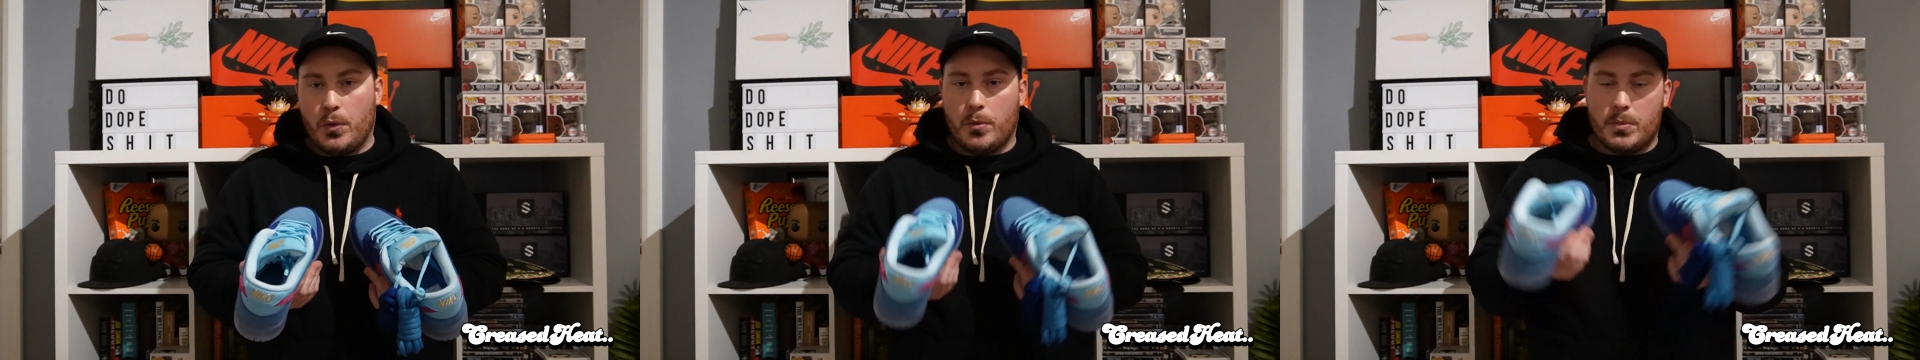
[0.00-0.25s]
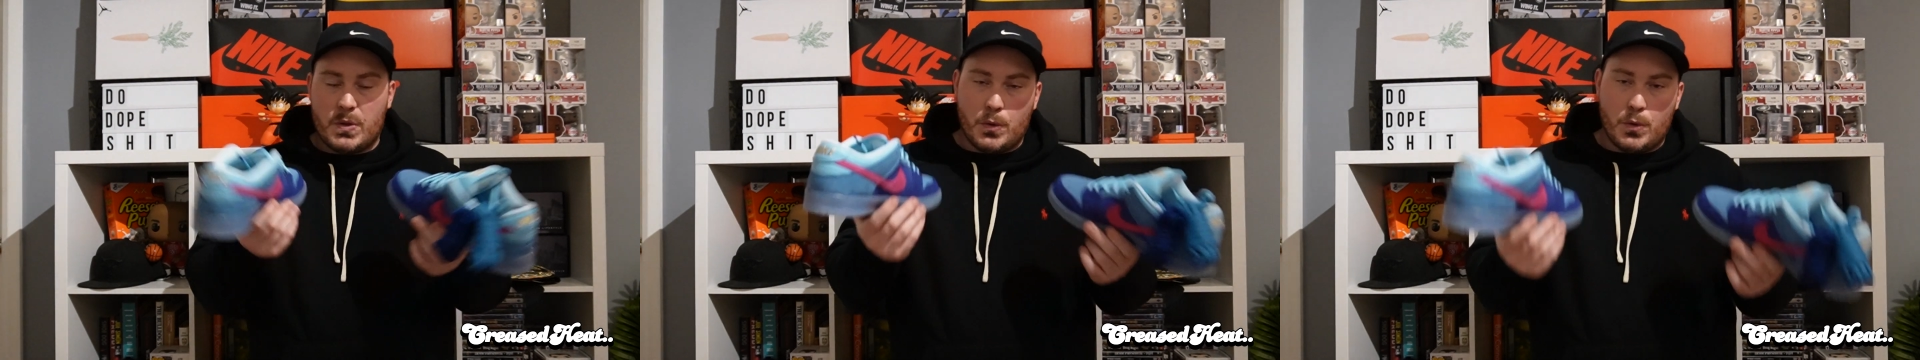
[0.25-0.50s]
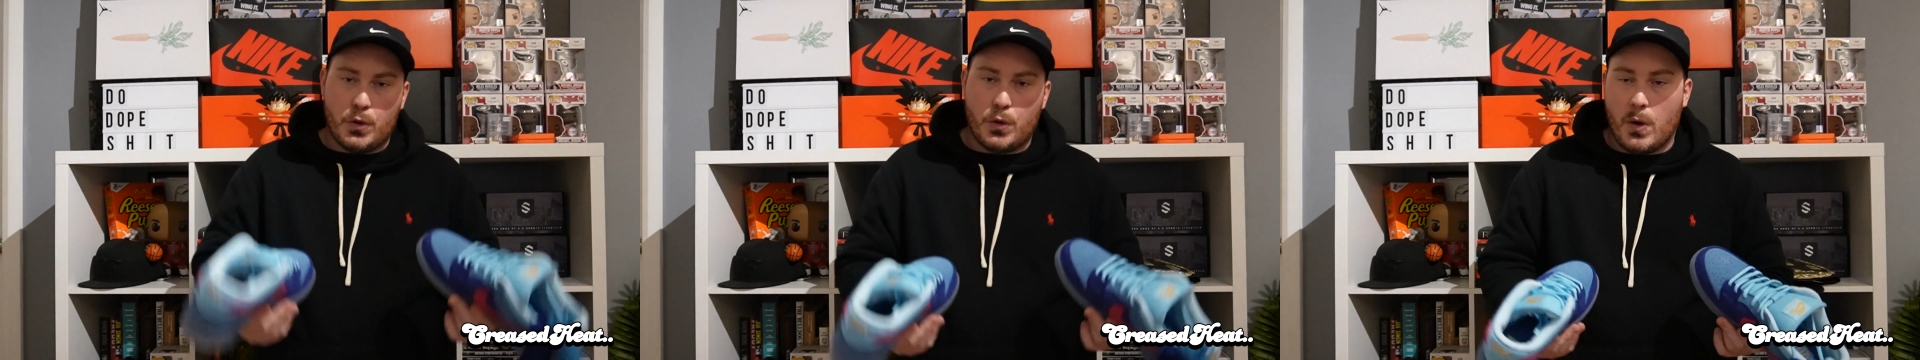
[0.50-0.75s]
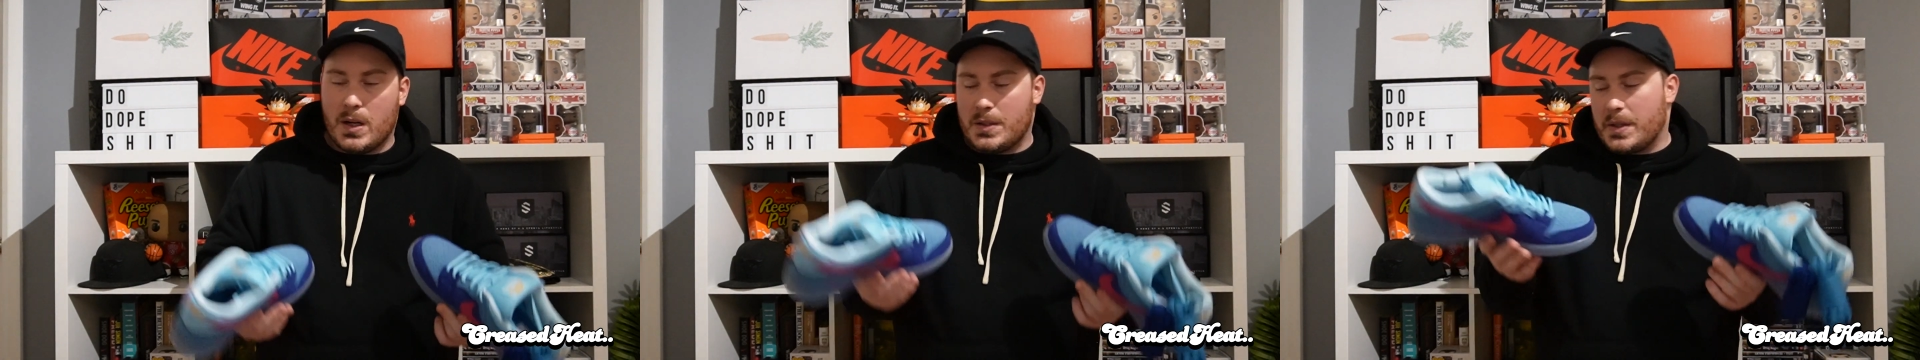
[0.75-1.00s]
them, so you
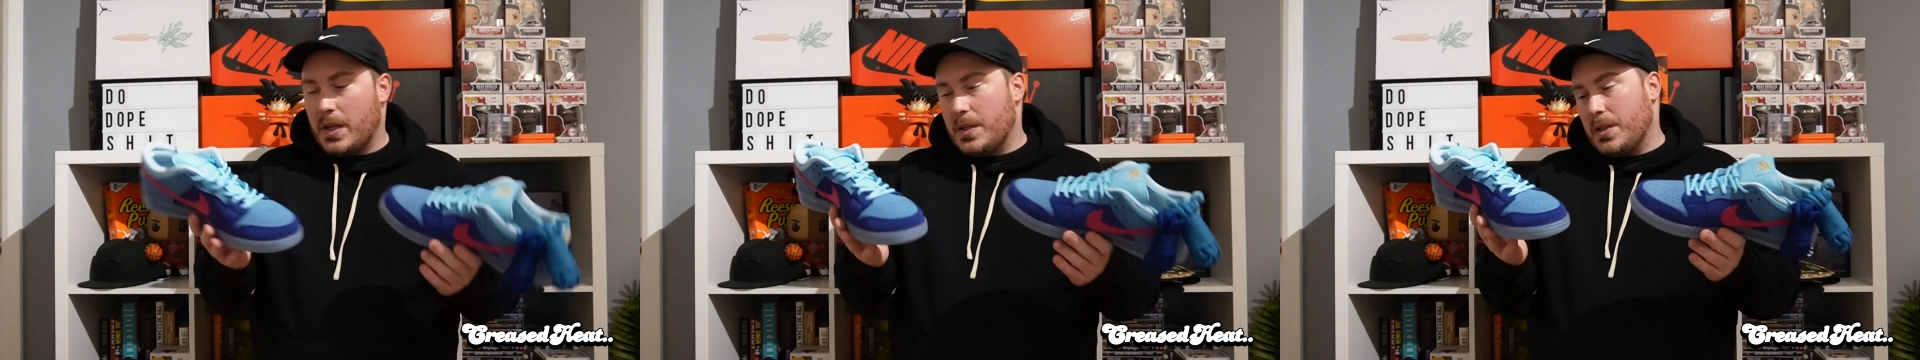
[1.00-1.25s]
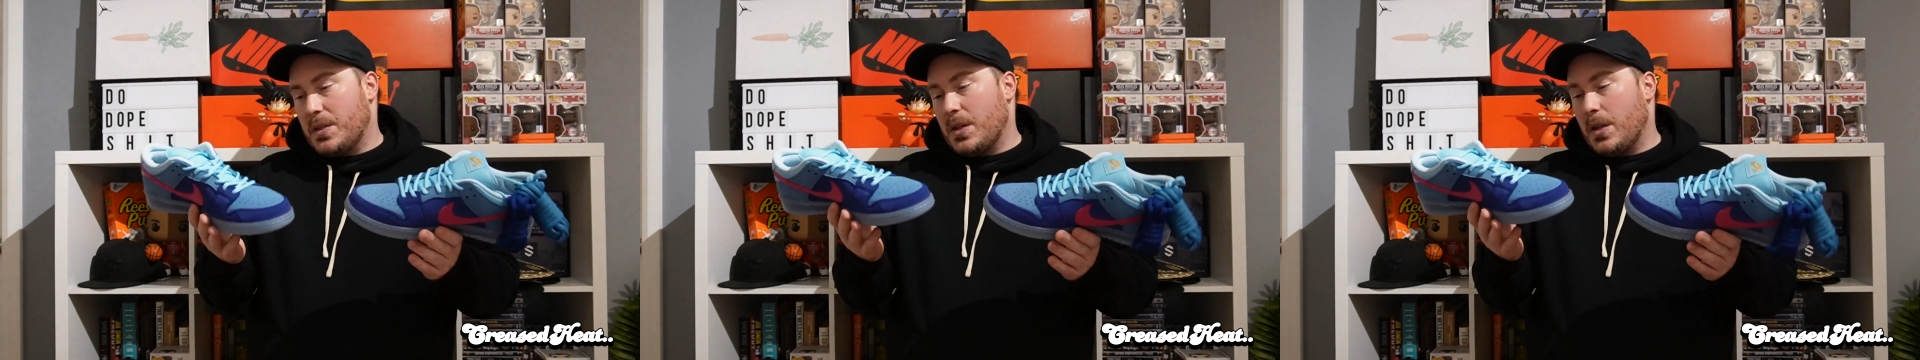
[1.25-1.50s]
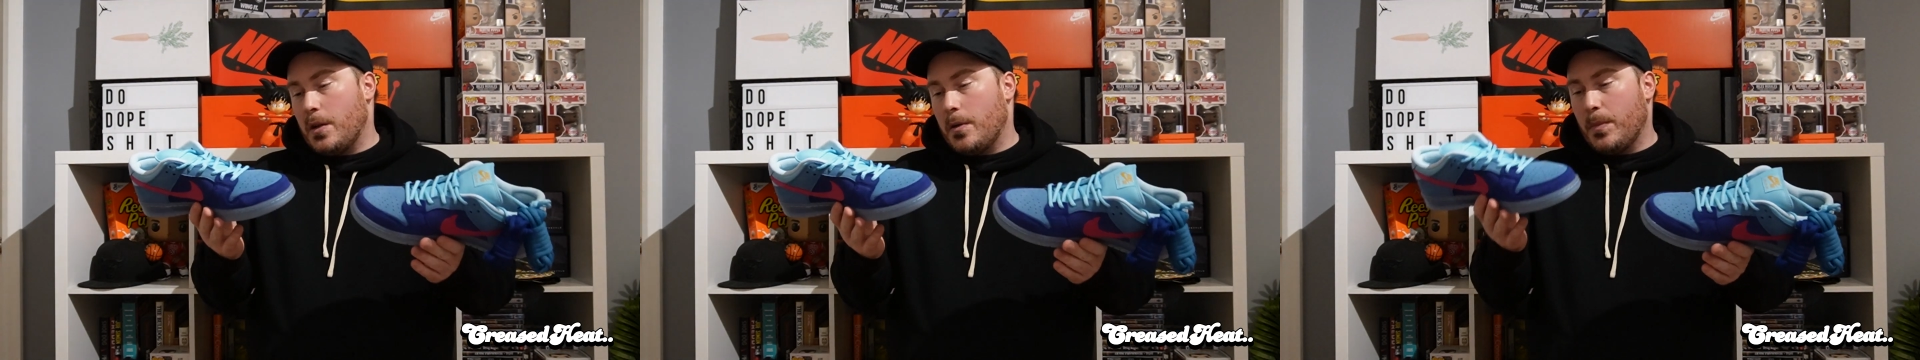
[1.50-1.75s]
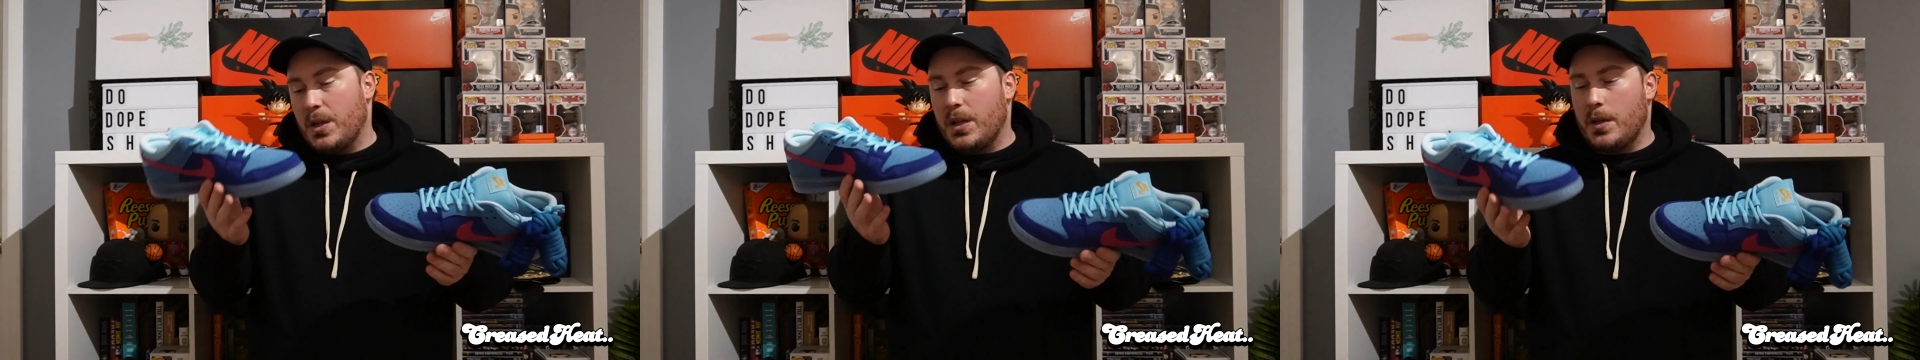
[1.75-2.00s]
guys get to see
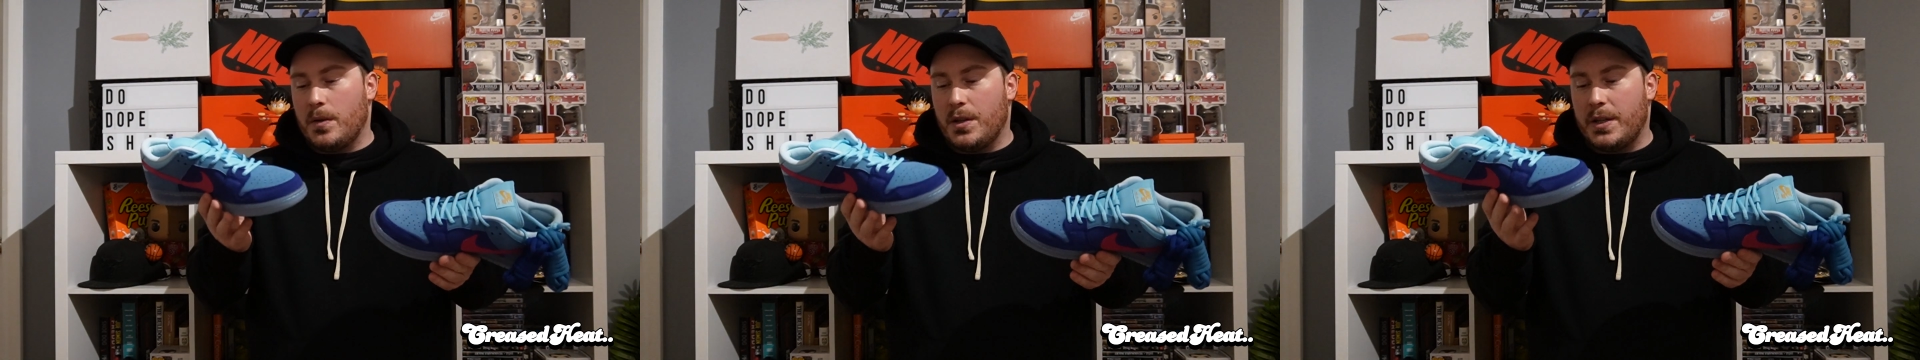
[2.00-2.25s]
them in